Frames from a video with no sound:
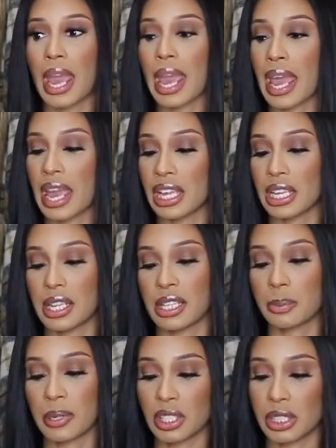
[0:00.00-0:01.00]
and
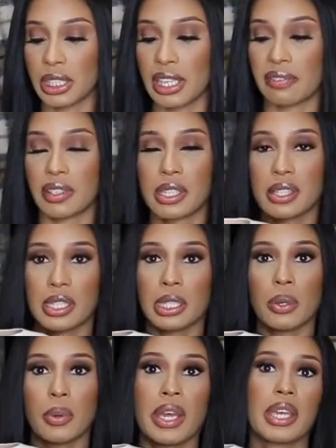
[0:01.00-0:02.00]
especially given the
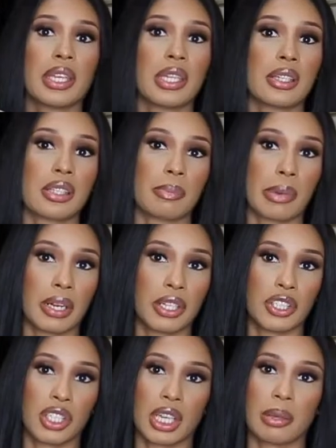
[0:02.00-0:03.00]
silhouette, it is a
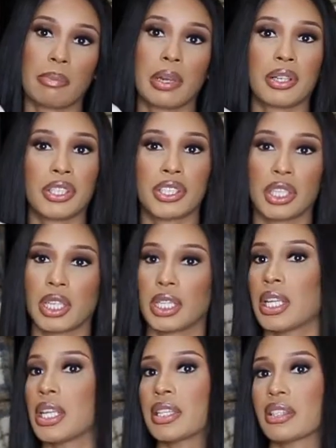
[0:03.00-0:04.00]
Mary Jane. Mary
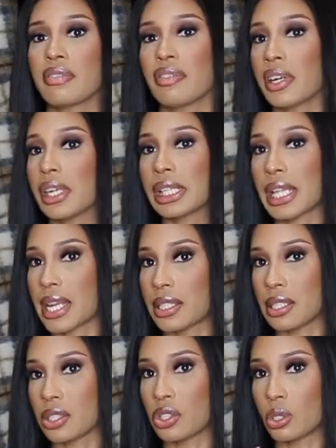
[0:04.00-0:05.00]
Jane is a very
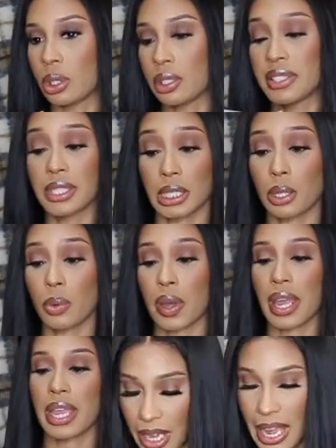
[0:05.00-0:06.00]
classic
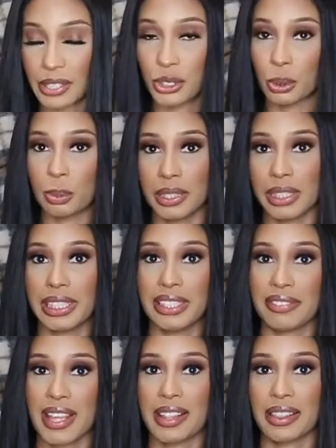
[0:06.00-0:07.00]
silhouette. I do
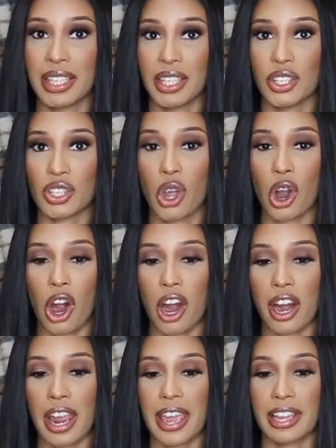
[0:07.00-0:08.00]
believe that these
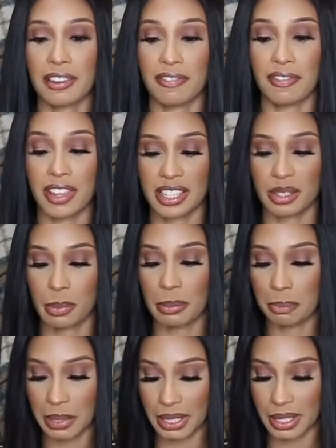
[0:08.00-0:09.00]
are an
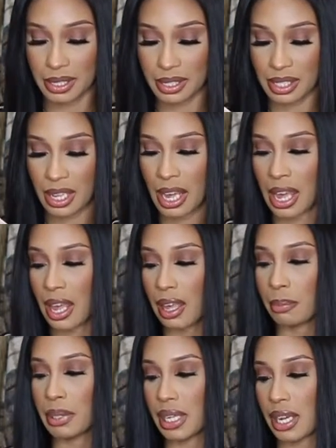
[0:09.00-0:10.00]
investment piece
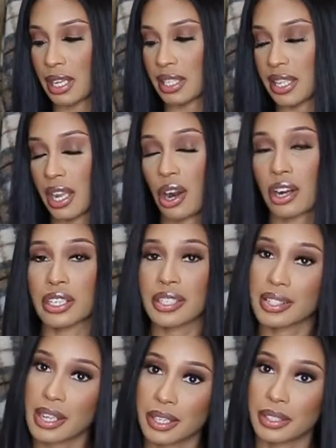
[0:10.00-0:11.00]
because they are
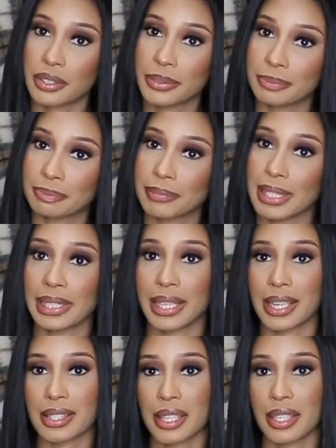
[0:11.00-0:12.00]
designer, and
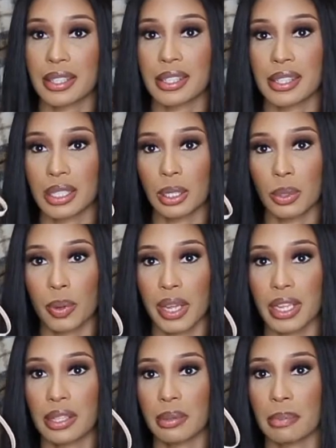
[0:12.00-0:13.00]
like I said, the
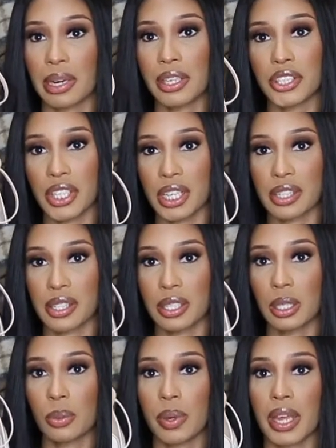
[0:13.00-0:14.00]
silhouette, the Mary Jane
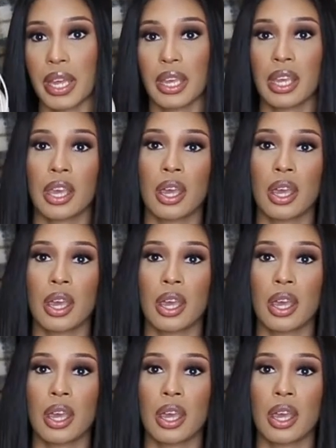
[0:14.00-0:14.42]
silhouette